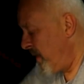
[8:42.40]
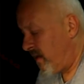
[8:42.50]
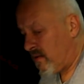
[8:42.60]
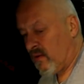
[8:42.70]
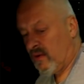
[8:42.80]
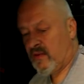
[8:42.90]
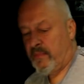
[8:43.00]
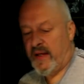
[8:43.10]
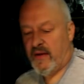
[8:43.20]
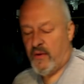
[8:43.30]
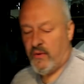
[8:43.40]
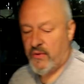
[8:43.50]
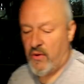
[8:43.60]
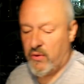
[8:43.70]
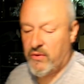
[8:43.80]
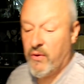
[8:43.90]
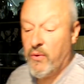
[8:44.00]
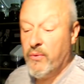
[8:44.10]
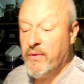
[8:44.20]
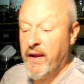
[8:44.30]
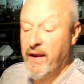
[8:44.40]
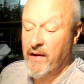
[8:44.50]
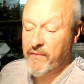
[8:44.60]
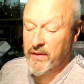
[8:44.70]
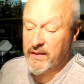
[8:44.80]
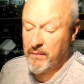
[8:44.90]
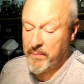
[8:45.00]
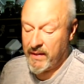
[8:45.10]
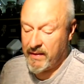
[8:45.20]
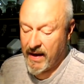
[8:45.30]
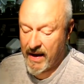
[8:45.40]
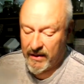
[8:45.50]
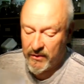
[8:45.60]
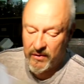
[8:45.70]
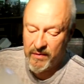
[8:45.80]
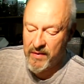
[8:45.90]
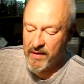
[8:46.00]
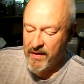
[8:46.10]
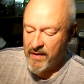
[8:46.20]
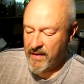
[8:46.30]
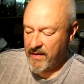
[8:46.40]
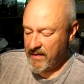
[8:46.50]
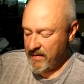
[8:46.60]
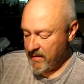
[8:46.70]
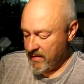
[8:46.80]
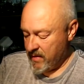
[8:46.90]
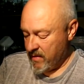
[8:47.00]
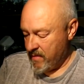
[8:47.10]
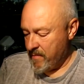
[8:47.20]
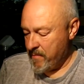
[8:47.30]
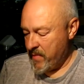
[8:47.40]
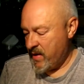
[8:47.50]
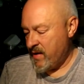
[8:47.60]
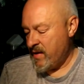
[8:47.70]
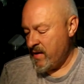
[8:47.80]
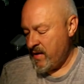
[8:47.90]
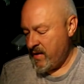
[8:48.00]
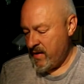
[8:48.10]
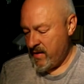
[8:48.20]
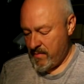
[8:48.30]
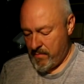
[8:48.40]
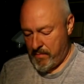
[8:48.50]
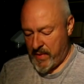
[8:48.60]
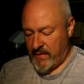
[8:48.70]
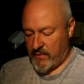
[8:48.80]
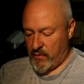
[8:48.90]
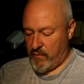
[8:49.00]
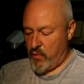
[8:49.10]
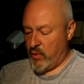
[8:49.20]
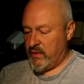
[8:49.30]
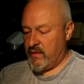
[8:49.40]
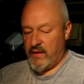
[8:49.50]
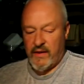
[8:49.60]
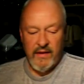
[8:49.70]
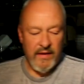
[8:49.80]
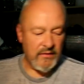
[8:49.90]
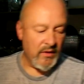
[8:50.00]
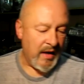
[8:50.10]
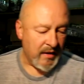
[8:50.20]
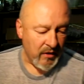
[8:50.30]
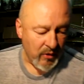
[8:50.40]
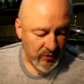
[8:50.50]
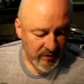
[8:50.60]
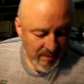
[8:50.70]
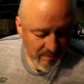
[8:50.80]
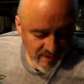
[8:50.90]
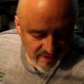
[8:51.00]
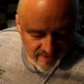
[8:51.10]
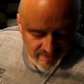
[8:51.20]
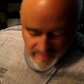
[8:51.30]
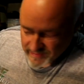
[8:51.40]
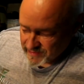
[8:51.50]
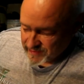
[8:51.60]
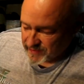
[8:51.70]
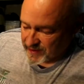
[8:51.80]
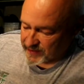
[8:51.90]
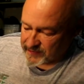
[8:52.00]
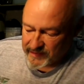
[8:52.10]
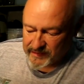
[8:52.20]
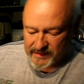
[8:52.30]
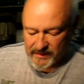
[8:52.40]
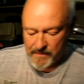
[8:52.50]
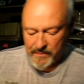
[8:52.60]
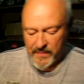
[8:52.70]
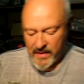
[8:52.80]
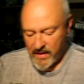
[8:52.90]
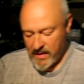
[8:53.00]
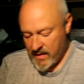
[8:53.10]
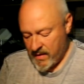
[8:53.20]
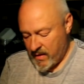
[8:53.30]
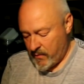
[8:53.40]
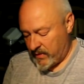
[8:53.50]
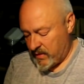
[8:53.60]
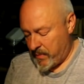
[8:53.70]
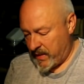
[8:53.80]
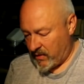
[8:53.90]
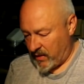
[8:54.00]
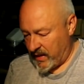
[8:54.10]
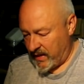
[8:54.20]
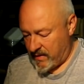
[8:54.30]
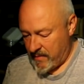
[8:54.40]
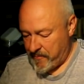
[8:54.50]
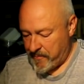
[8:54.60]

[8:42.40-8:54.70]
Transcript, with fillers: beetles, because also they have a little bit higher um, piece of wood in here, so I close them like this with a bigger lid